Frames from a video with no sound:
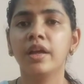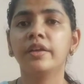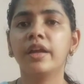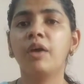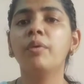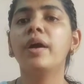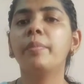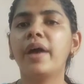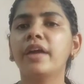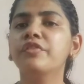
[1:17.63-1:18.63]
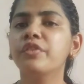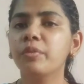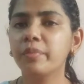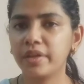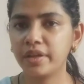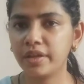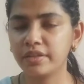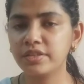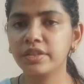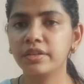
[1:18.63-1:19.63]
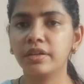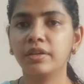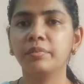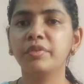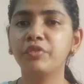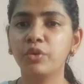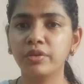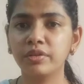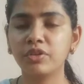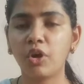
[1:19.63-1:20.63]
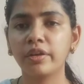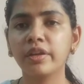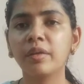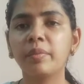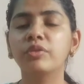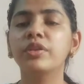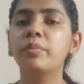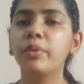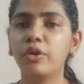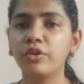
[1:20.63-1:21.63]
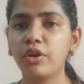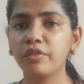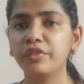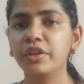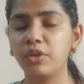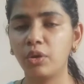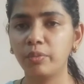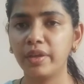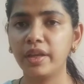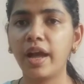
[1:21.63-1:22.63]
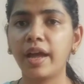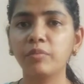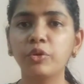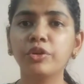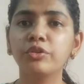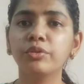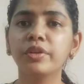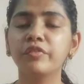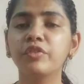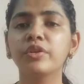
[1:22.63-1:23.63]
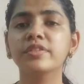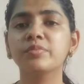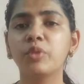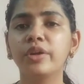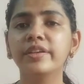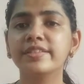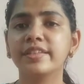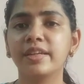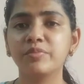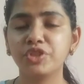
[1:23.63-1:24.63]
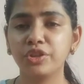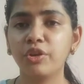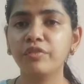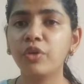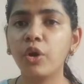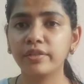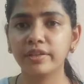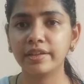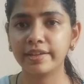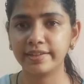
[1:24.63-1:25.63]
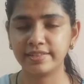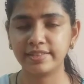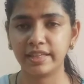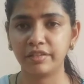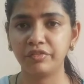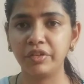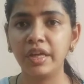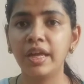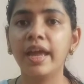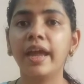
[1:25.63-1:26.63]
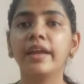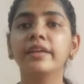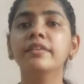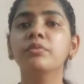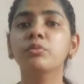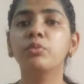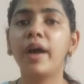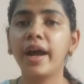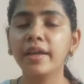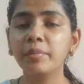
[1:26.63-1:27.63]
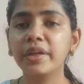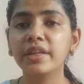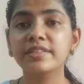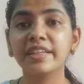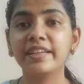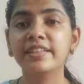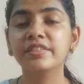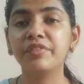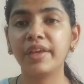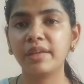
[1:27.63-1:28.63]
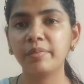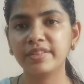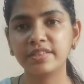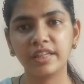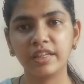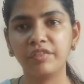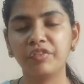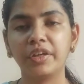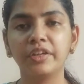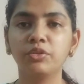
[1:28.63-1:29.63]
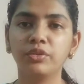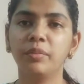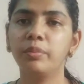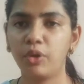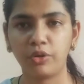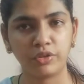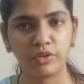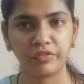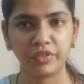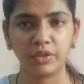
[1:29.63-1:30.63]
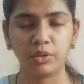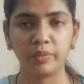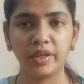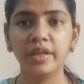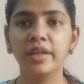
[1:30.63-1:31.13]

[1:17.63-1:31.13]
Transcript: Now, apart from it, before talking about the plot of the novel, I am going to give you a small description of author itself. And why? Because it is very much significant to the plot of the novel.